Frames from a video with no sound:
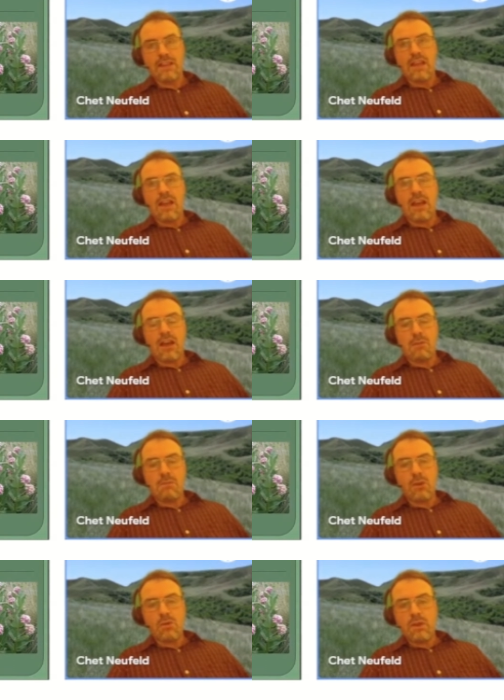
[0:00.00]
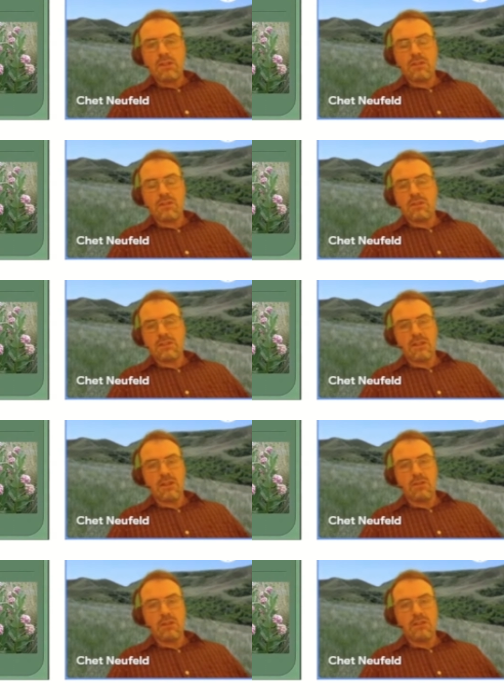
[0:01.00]
Milkweeds are known as
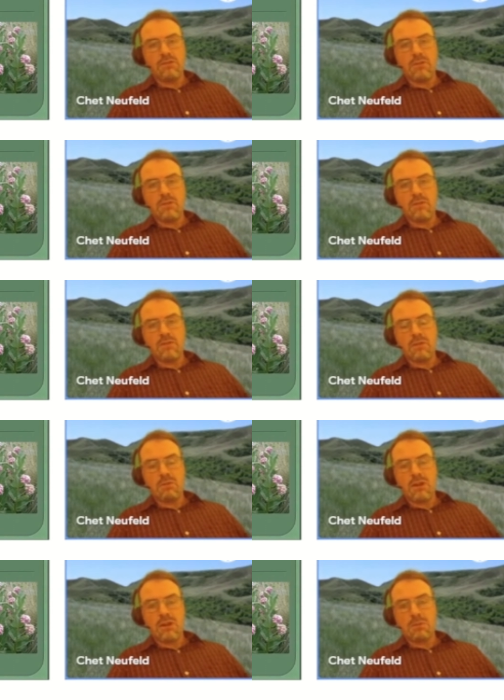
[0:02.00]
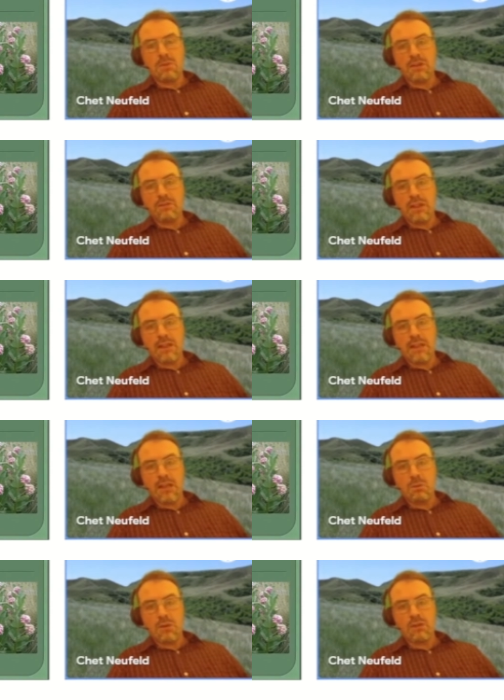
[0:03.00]
the only food of the monarch butterfly
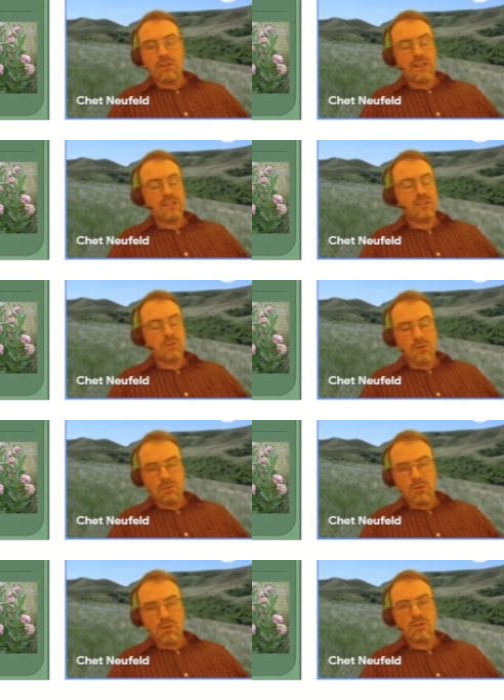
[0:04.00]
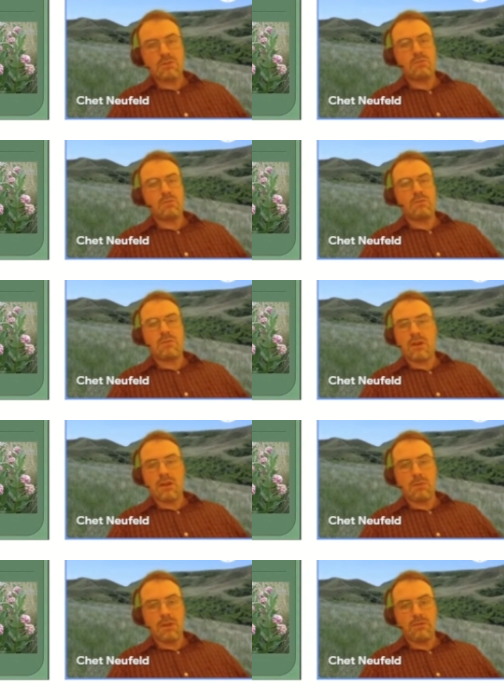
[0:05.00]
caterpillar. That's super important.
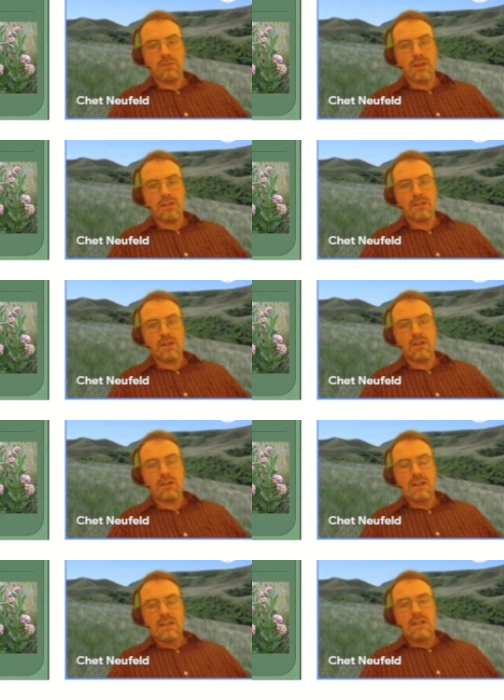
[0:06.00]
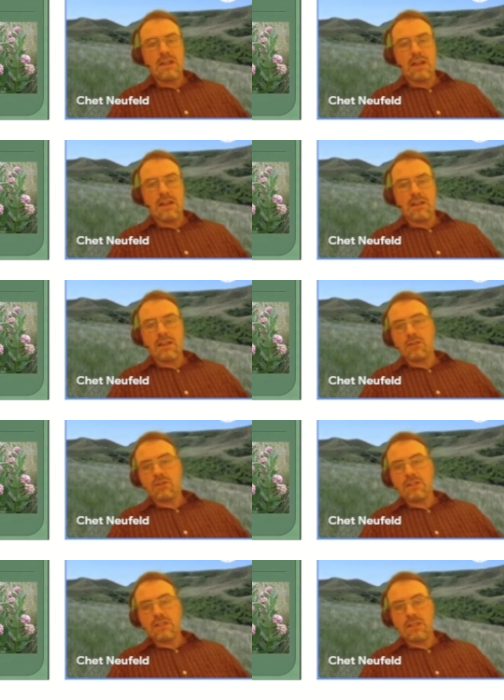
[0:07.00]
Monarch butterflies are
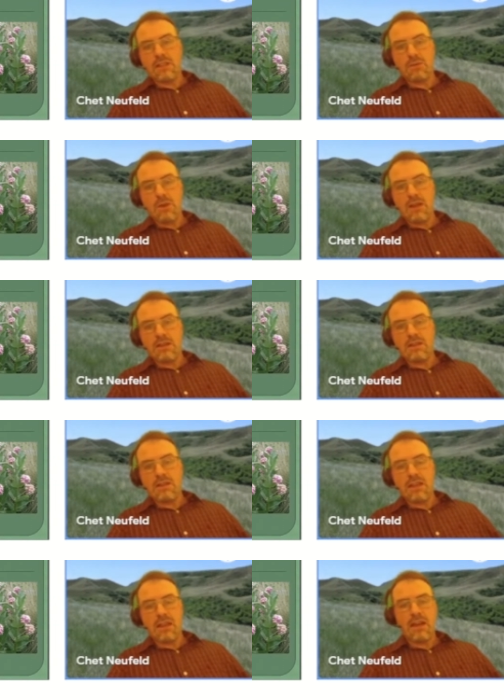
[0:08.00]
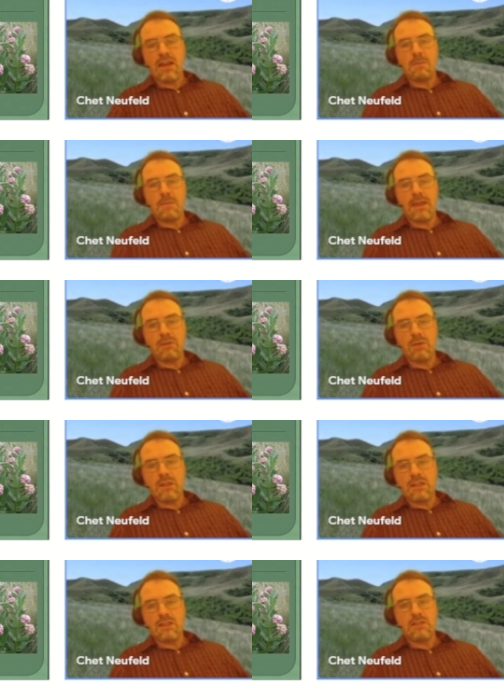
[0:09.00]
increasingly threatened, and we
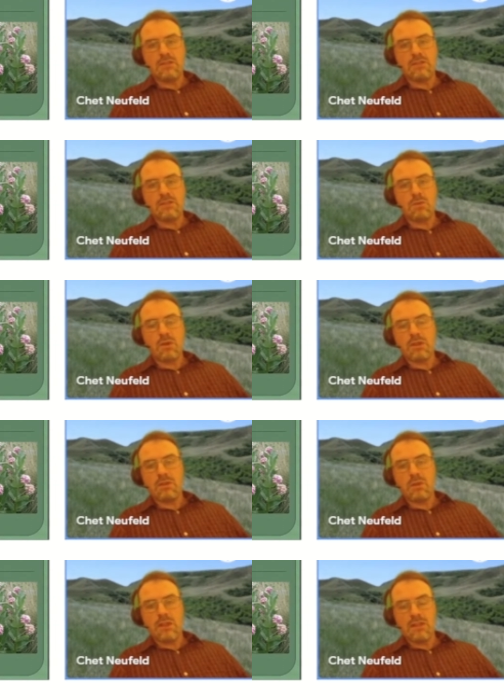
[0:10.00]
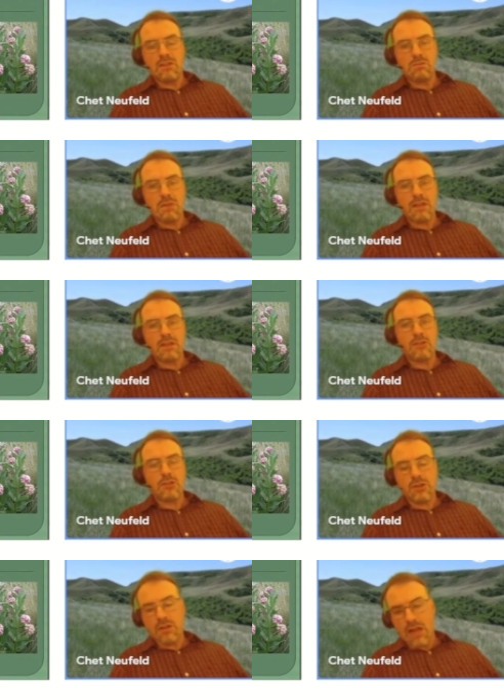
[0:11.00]
need to support them when they do make their
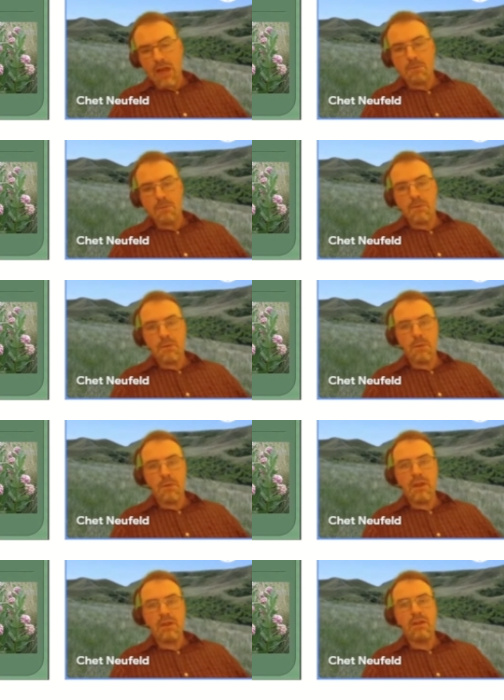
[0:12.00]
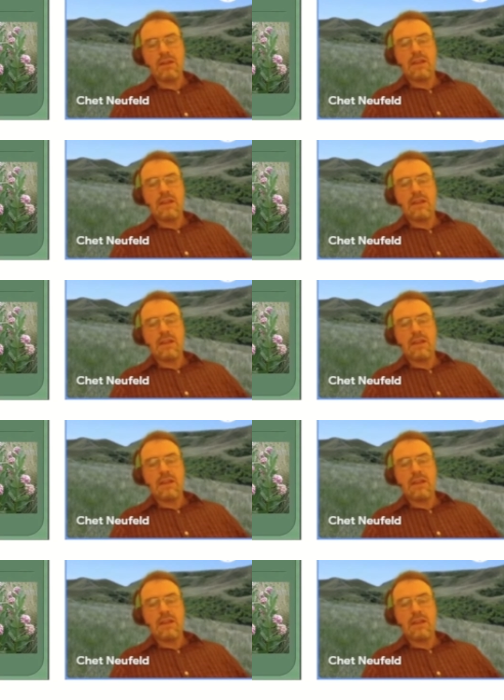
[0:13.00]
journey up through here.